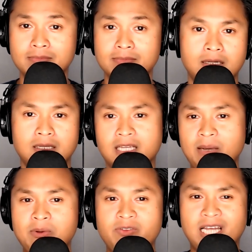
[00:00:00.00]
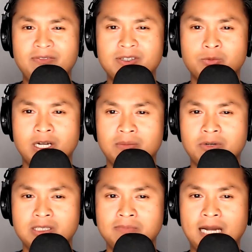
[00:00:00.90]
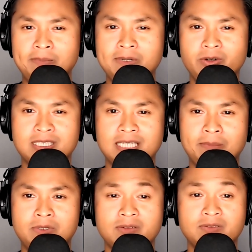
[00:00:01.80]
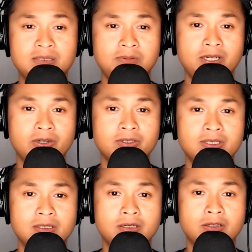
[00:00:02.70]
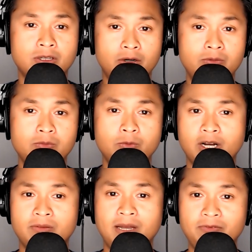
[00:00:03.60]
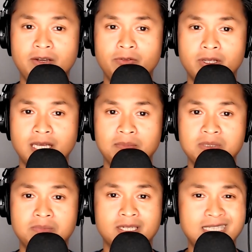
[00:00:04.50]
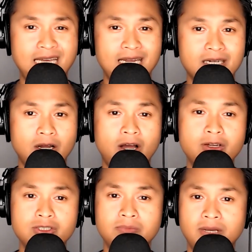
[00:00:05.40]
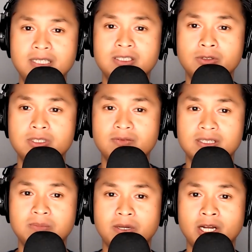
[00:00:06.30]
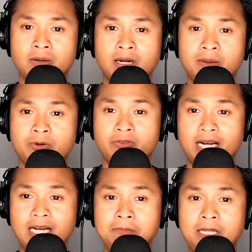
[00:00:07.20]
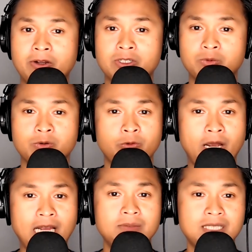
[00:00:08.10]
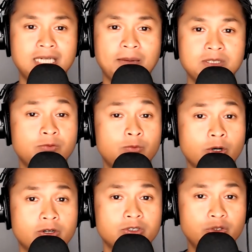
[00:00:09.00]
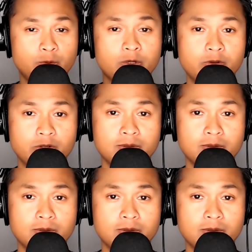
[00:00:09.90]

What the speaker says: The Game of Life is one of the most popular examples of spinners, though one of my favorite games, Montana, also makes use of the spinner by providing players with random types of workers to recruit.